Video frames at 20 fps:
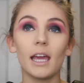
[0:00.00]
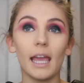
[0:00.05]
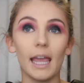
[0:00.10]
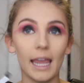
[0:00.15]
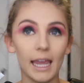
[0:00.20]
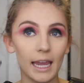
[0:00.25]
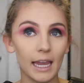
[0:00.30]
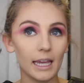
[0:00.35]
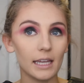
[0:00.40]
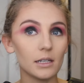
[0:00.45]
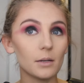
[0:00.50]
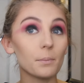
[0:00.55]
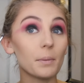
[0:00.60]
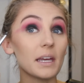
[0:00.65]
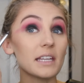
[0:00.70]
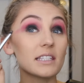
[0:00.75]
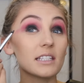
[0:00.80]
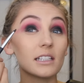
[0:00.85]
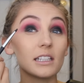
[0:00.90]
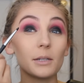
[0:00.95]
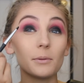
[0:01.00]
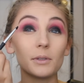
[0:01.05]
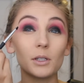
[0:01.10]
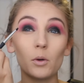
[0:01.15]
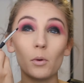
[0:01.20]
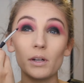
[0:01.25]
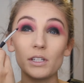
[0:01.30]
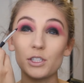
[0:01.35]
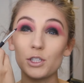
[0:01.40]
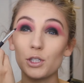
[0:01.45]
And basically we're
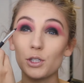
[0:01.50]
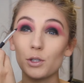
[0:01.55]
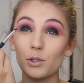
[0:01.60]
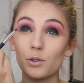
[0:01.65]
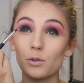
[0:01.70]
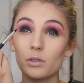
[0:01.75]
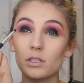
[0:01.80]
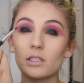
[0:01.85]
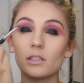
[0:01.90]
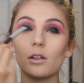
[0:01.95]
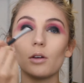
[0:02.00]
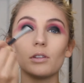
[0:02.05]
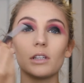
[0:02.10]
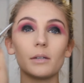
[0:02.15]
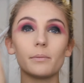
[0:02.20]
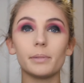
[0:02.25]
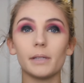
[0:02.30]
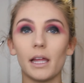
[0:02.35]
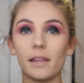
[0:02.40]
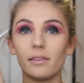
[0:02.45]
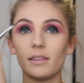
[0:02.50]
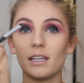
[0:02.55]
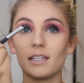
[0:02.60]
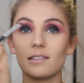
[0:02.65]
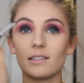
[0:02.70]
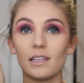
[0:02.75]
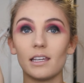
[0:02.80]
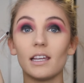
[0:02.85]
going to slowly blend this